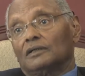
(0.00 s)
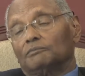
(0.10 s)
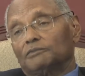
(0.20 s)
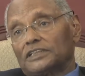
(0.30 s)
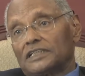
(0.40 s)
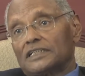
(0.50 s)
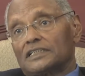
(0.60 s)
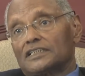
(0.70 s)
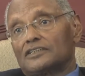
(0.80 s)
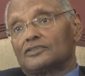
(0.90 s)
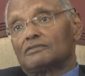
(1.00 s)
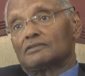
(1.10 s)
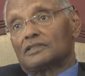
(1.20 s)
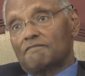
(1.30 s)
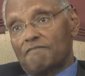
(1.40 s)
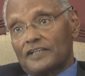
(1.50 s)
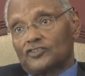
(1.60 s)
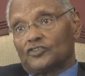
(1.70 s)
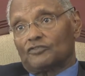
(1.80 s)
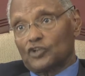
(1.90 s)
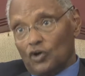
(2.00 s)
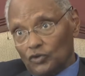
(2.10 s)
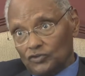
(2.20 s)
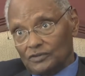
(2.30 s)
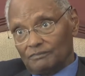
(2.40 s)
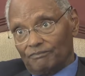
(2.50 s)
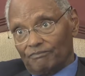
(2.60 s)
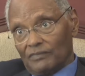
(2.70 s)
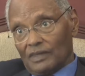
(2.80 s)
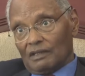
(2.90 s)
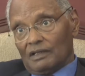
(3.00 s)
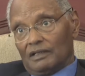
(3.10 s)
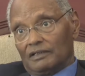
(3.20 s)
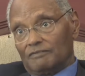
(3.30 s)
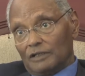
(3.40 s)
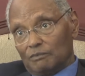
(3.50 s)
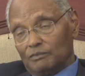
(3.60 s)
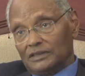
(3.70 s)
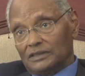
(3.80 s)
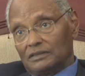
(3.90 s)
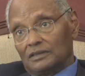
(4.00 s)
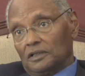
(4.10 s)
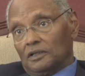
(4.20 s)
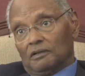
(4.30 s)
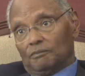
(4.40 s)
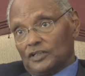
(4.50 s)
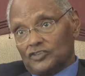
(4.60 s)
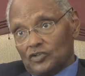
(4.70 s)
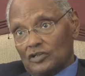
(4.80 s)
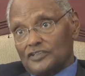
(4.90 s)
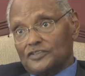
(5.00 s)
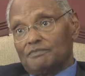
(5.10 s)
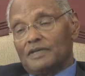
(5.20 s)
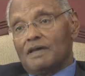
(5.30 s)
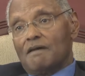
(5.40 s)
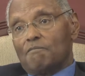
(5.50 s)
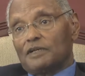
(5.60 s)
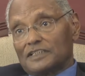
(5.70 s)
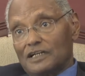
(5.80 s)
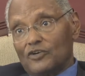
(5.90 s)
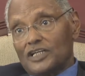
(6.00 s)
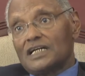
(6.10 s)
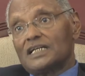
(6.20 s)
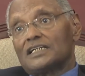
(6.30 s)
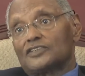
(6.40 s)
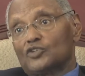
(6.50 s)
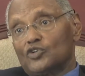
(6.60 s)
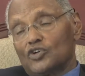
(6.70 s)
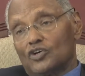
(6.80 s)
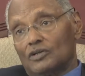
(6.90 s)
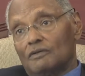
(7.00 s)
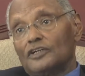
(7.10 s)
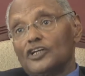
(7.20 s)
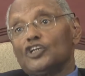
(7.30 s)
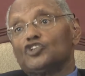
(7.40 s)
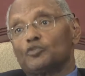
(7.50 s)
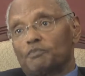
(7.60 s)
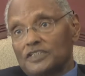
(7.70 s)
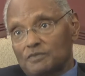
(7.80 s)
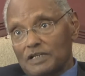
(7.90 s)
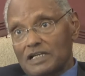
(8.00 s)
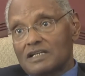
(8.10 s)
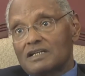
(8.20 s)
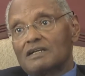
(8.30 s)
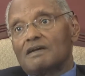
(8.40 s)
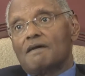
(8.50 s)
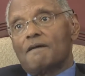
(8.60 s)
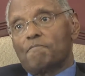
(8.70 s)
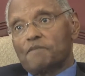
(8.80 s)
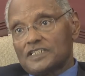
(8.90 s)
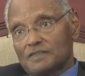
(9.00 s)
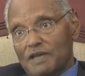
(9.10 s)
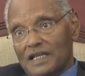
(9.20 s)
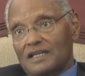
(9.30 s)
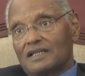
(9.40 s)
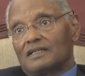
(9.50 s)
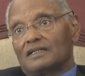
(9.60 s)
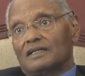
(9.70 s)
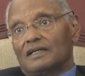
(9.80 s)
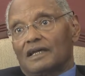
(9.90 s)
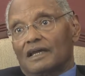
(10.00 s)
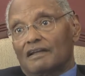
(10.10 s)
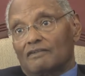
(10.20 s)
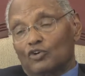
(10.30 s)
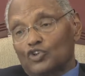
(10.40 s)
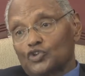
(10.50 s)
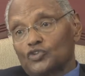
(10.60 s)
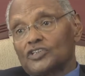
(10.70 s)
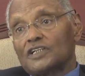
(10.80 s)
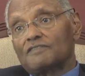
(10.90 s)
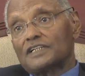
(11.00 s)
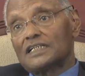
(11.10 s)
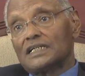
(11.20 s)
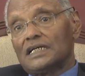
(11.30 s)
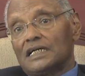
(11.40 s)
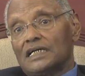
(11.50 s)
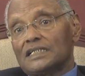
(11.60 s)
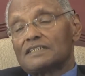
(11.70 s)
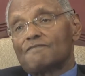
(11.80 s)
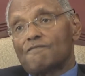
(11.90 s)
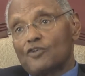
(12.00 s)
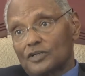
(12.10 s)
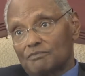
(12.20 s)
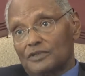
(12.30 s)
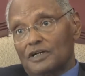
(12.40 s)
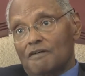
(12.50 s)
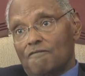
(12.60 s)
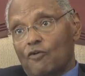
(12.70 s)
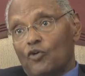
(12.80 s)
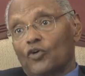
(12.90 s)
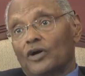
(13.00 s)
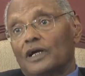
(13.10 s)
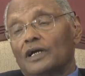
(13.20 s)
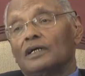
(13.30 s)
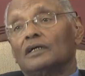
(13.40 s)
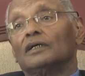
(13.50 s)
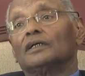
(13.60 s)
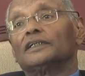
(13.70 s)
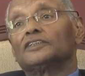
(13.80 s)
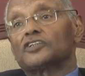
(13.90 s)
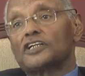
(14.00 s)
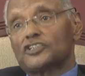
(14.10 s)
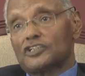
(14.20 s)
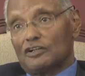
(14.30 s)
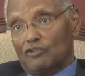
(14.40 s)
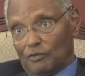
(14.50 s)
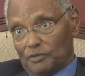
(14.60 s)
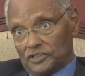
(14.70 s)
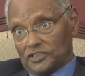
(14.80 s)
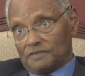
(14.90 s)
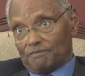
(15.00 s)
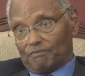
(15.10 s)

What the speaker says: mitigating the effects of drought and development, pastoralism. But now IGAD has gone into peace building, peacemaking, and also serving as a forum for international cooperation.